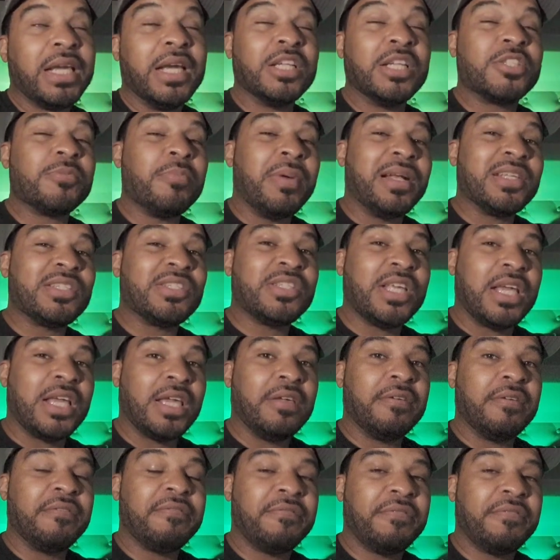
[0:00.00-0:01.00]
It's my
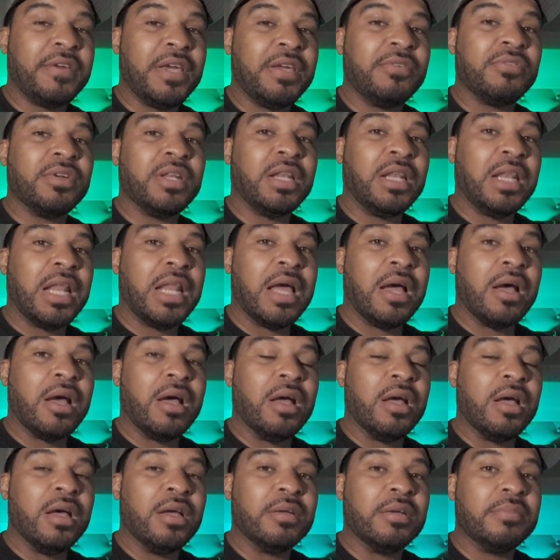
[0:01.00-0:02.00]
second favorite
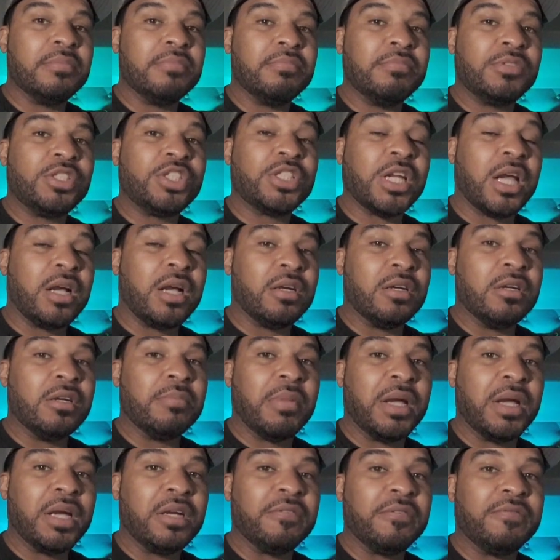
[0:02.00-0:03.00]
shotgun
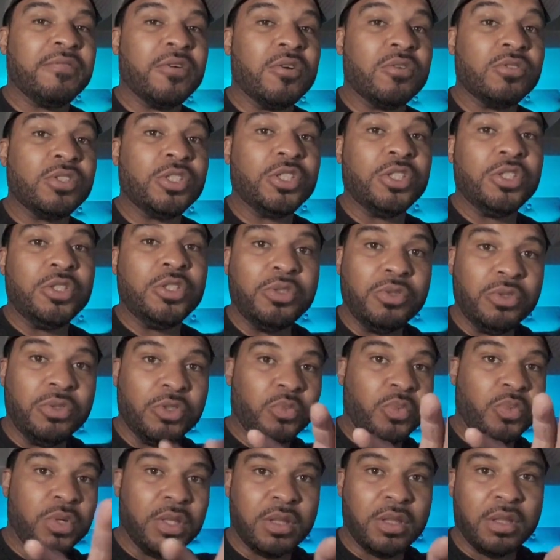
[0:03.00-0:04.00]
microphone to
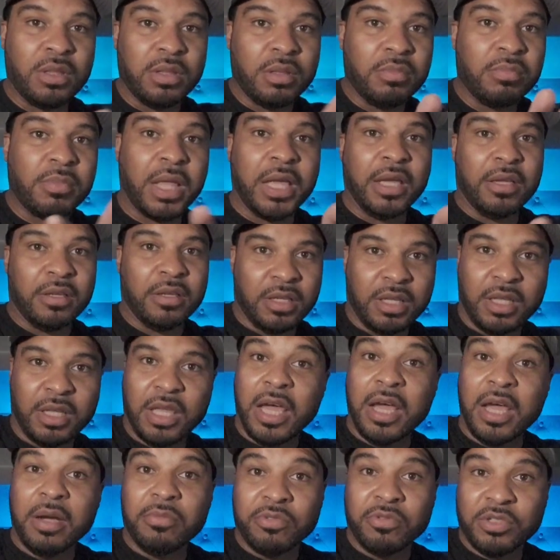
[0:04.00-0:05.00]
use with like
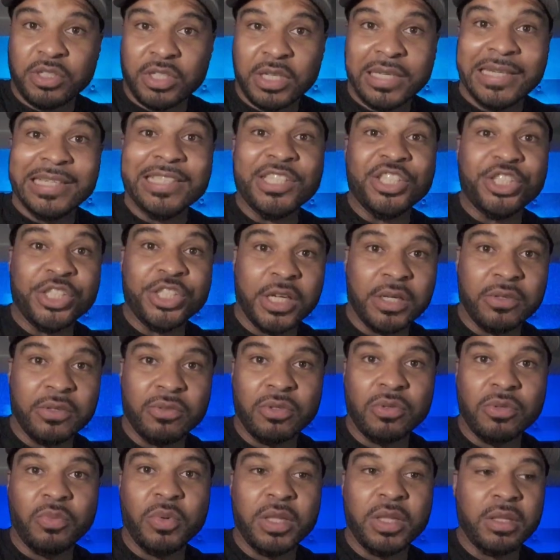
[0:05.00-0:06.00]
cameras in
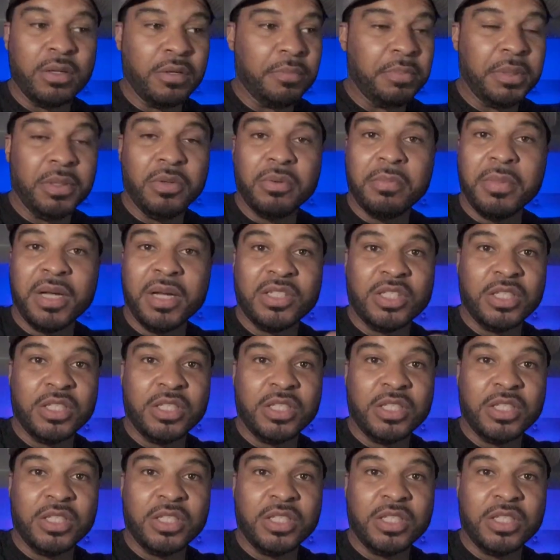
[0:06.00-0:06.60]
general, whether it be with my